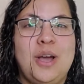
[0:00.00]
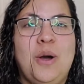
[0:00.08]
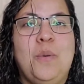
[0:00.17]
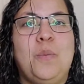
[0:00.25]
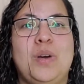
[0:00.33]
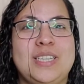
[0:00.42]

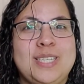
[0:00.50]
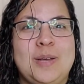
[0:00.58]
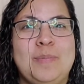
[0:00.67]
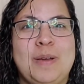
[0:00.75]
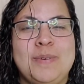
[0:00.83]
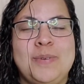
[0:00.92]
What's up
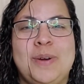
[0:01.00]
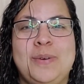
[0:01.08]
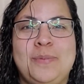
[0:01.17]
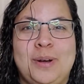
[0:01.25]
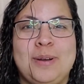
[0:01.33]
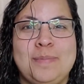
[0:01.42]
everyone?
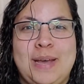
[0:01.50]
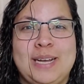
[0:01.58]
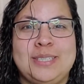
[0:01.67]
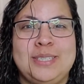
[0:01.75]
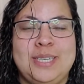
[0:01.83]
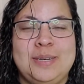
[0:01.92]
Welcome back
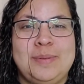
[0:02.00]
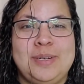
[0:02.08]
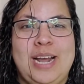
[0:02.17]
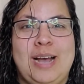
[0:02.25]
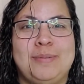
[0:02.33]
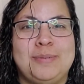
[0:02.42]
to
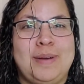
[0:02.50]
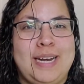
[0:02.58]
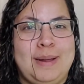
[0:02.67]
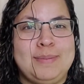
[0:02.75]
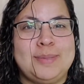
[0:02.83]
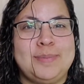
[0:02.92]
Dibble-Dabble. My
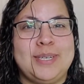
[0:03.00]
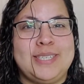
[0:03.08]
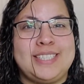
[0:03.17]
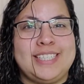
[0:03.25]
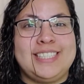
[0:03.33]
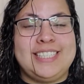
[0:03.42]
name's
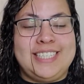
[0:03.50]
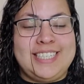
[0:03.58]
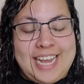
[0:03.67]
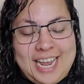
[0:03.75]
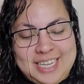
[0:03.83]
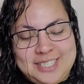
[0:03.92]
Marissa and
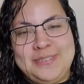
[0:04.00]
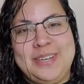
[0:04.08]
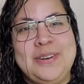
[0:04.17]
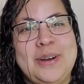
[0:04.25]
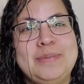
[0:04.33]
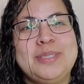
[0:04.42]
today's
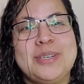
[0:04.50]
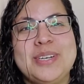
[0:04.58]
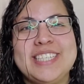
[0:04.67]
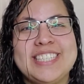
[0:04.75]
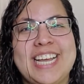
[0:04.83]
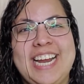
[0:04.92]
video, I'm so
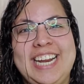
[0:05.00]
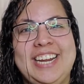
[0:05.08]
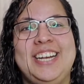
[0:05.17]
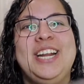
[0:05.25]
excited.